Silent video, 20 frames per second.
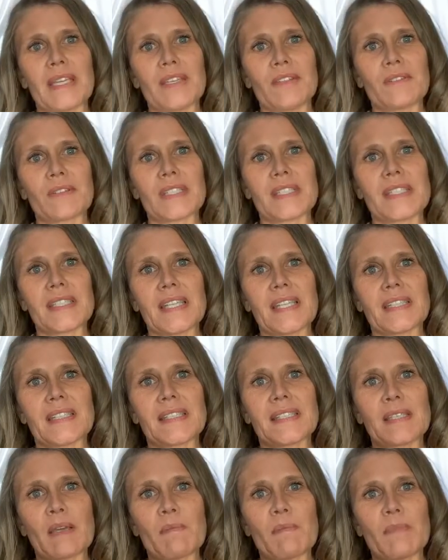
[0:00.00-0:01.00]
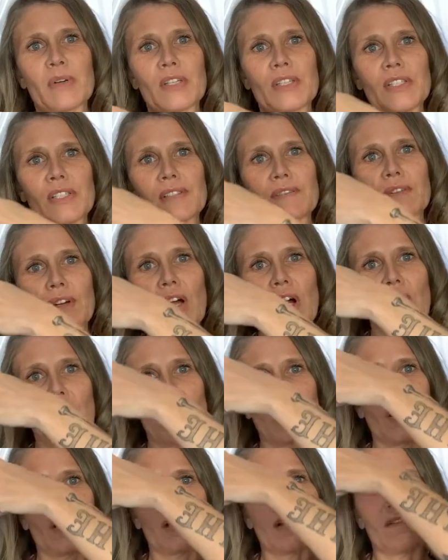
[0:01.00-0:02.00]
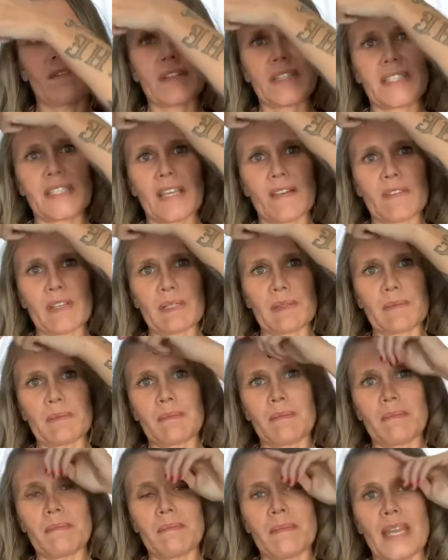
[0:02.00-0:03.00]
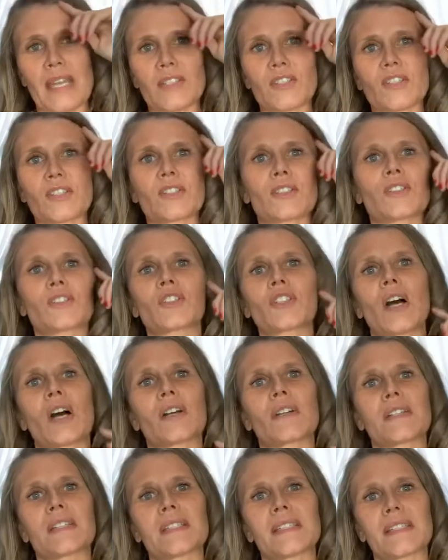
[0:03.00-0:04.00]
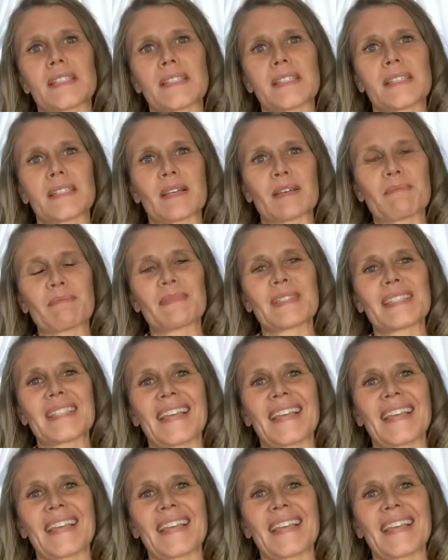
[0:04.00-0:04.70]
you can see the symbols for all of the 7 major chakra systems.